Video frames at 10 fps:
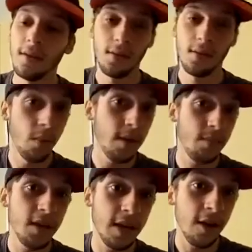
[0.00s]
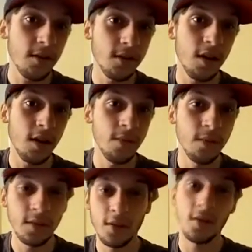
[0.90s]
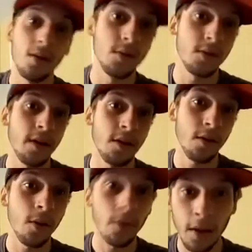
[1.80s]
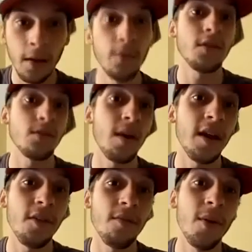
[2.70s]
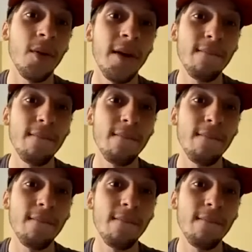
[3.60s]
The way Pete Carroll saw it was just, oh, it's regular goal line, which is why he threw it.